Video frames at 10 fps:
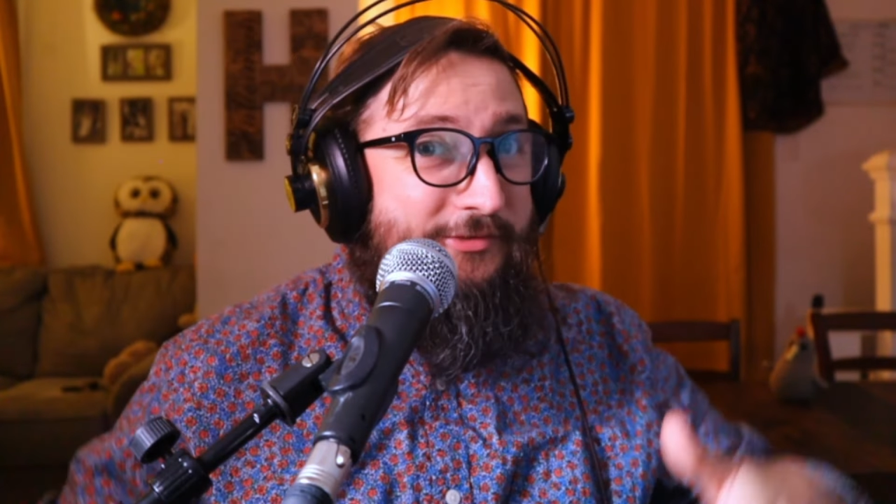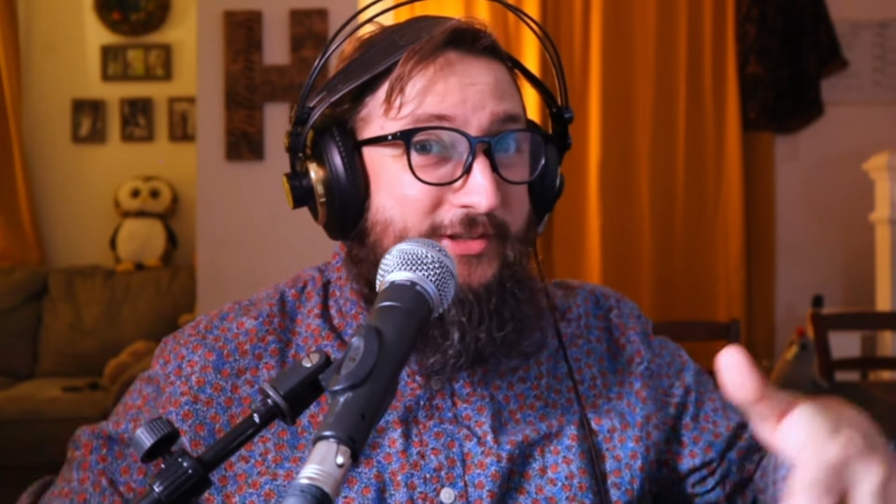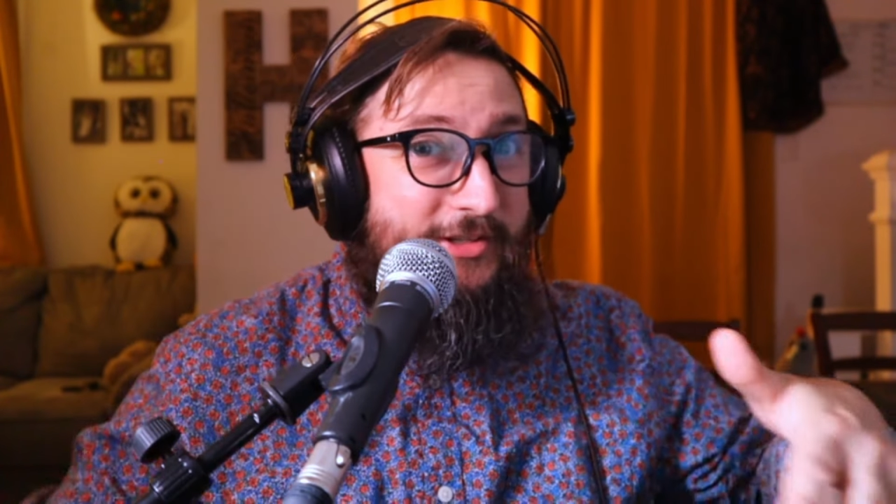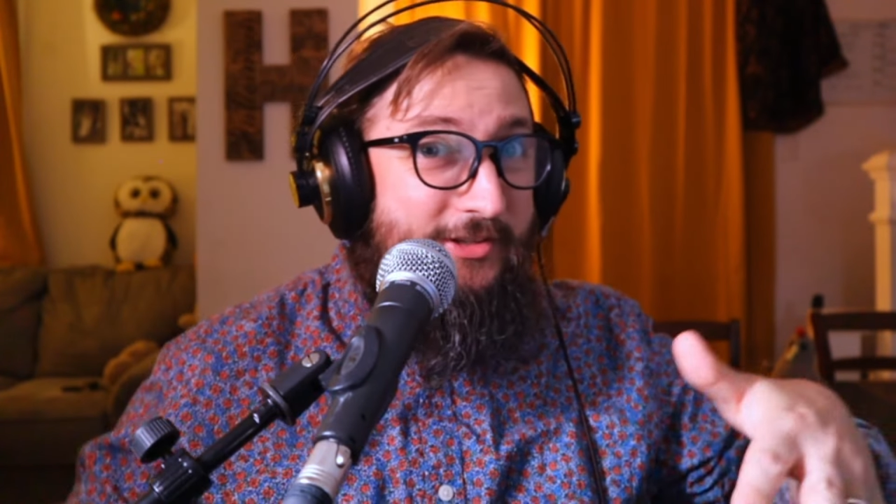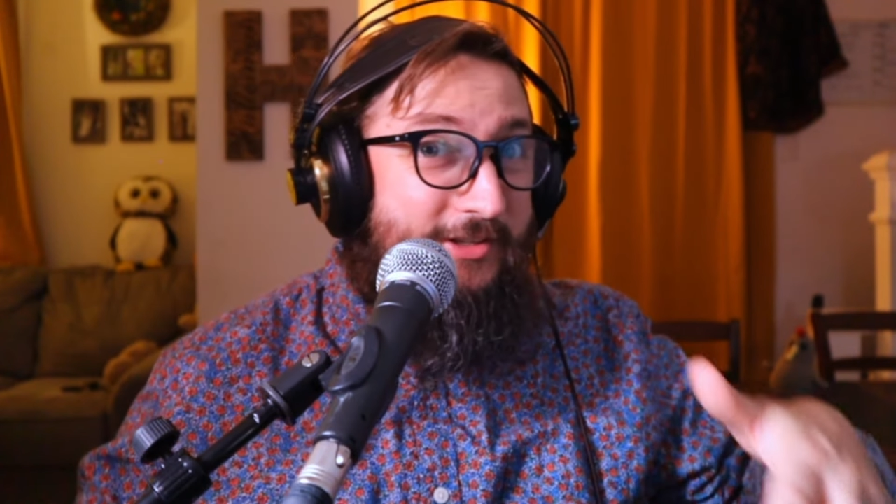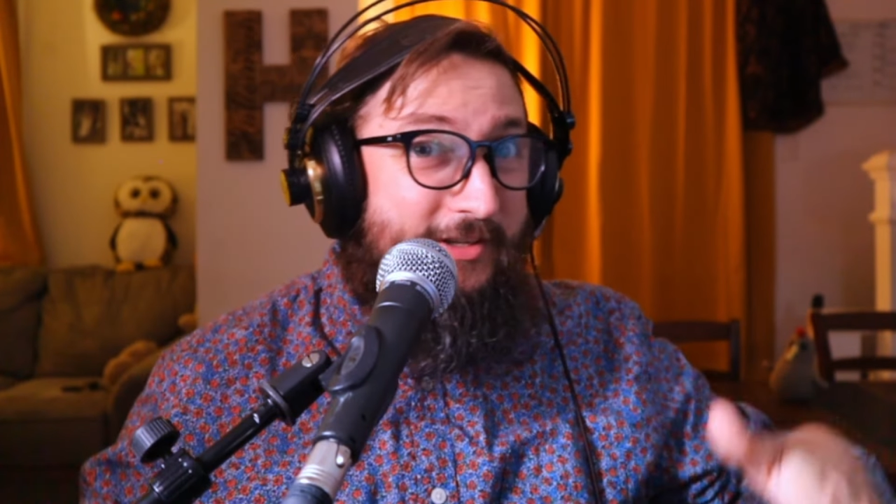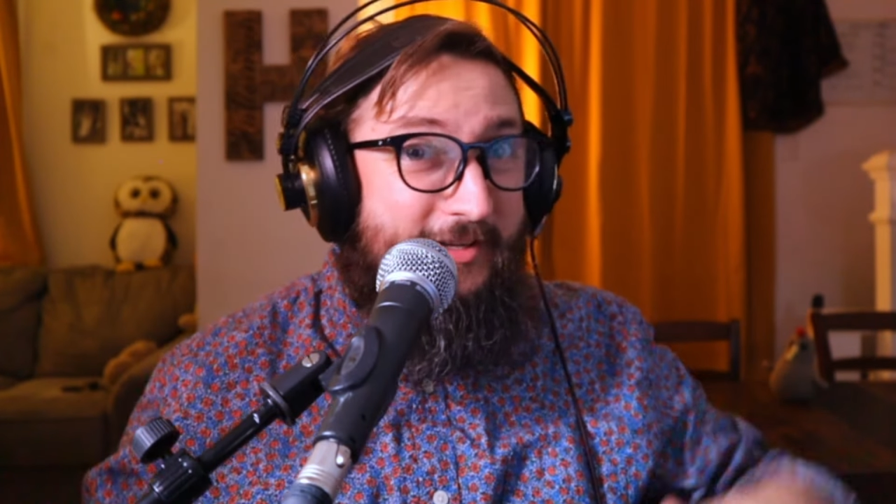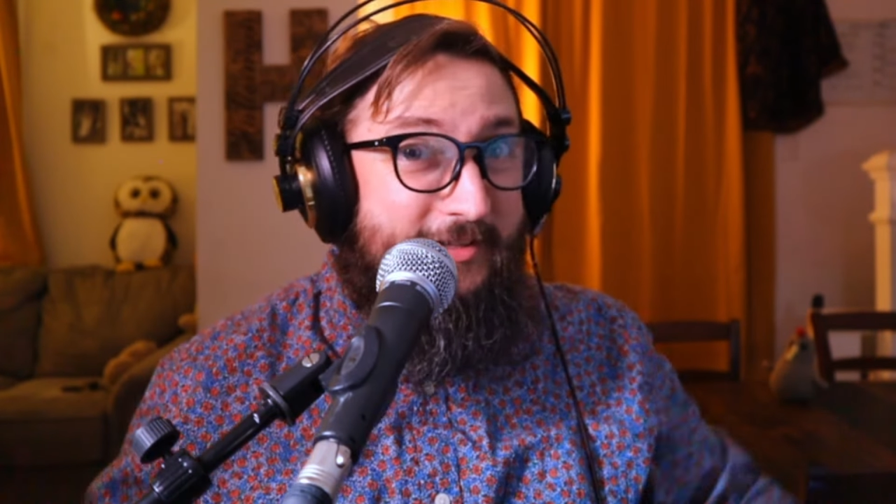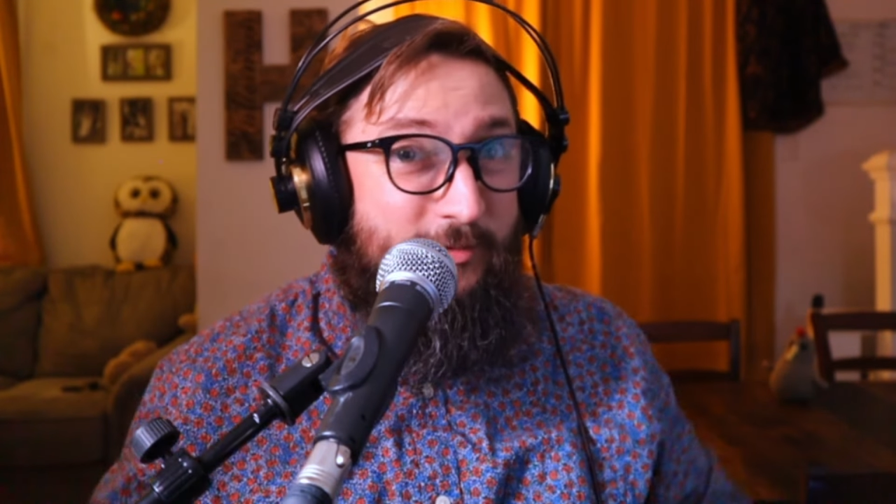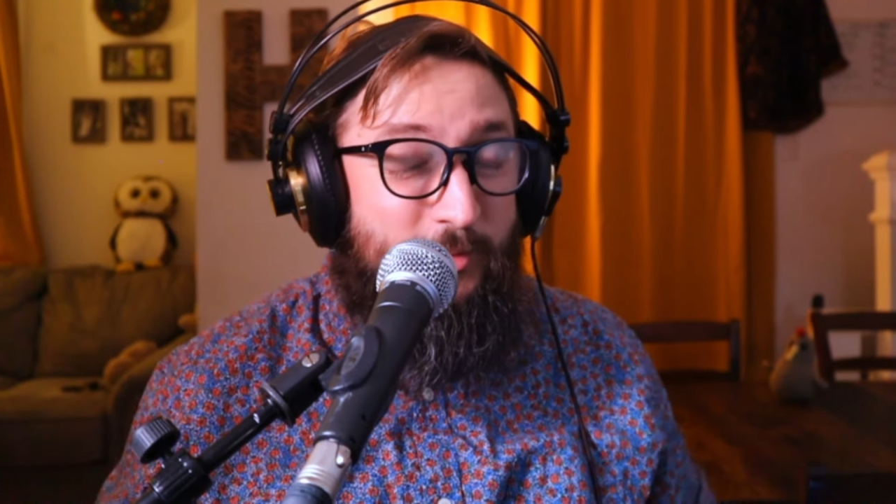feel
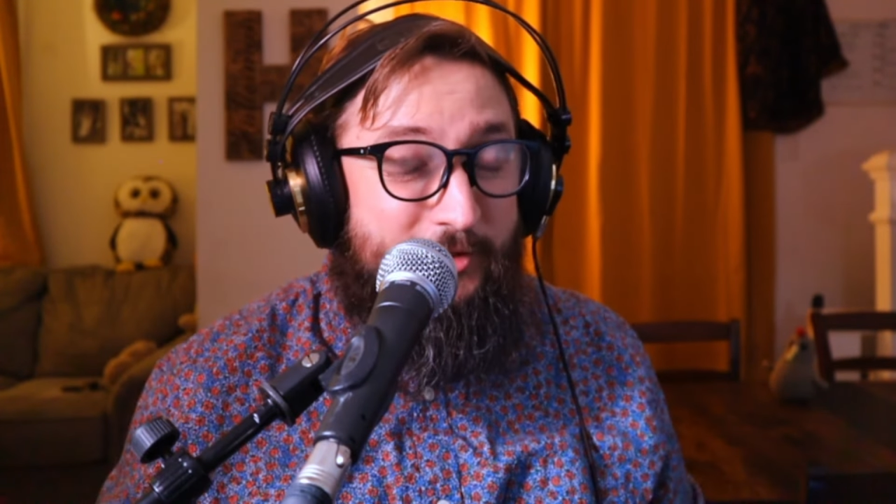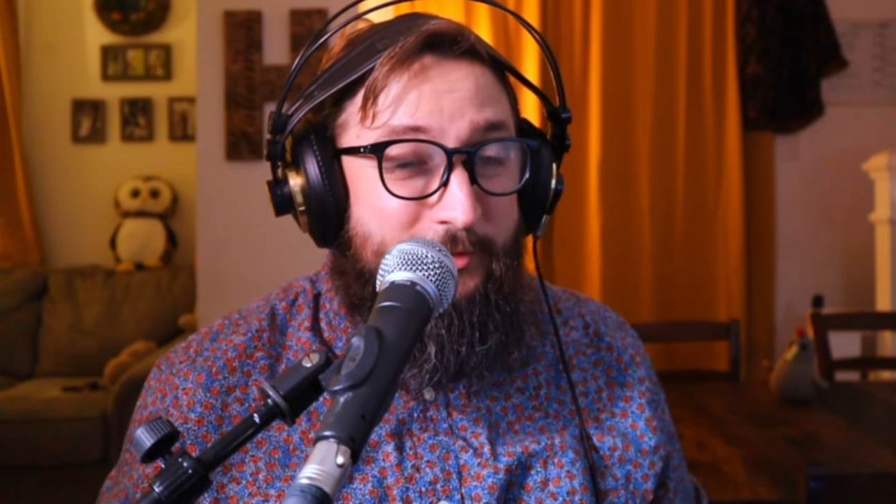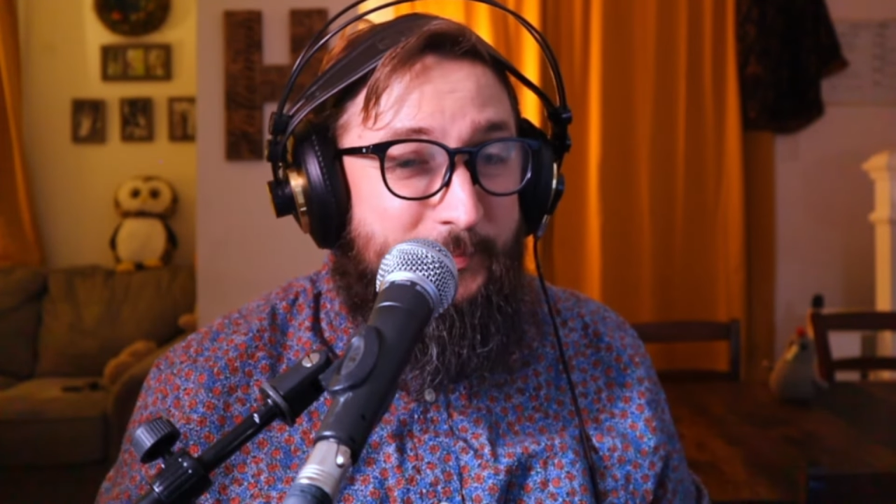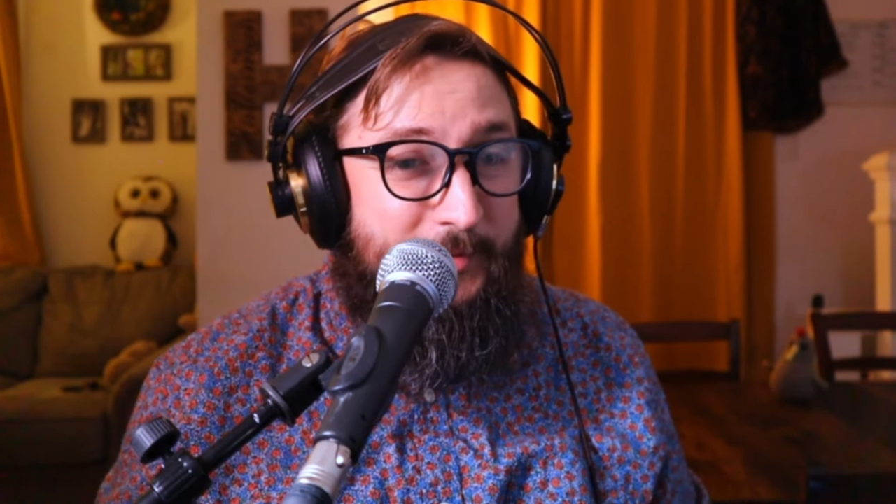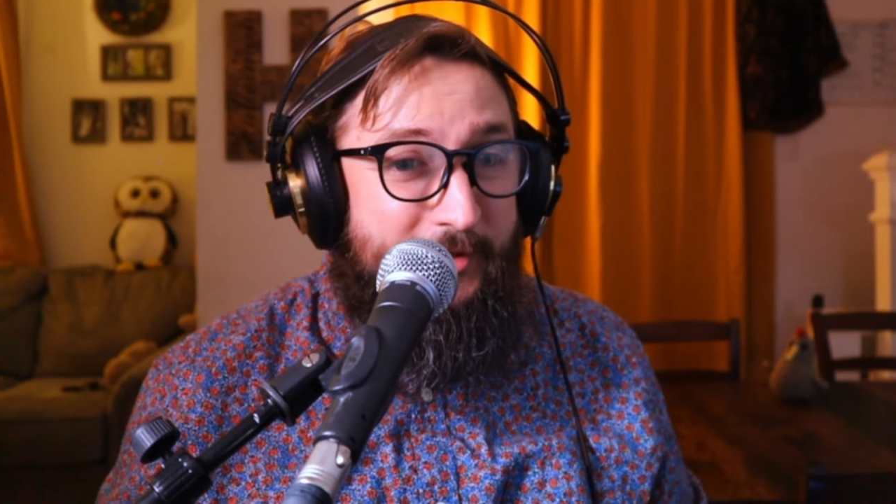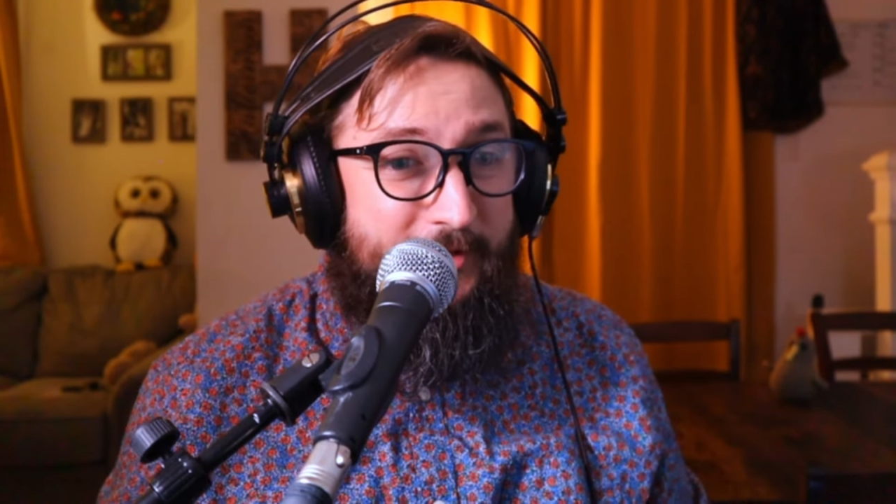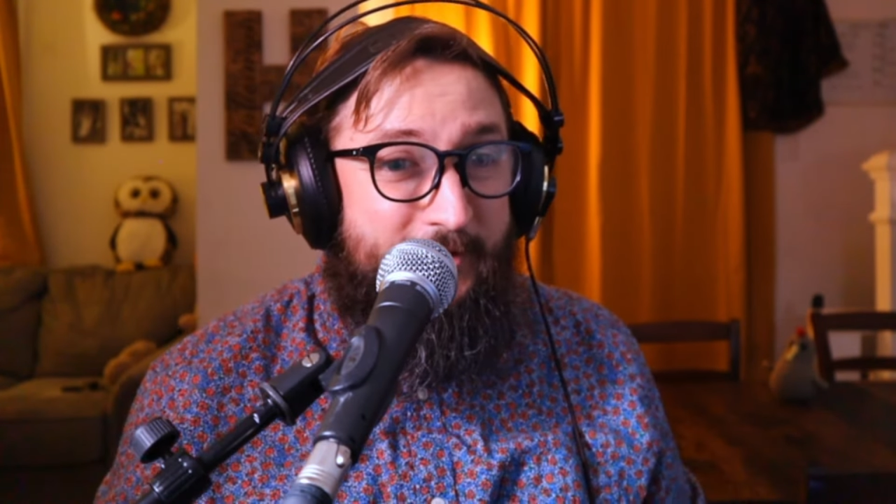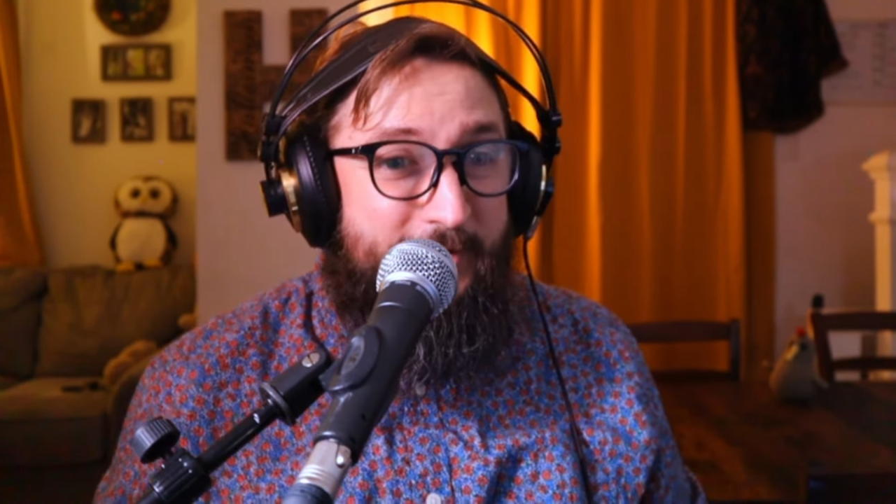on that Wurlitzer part,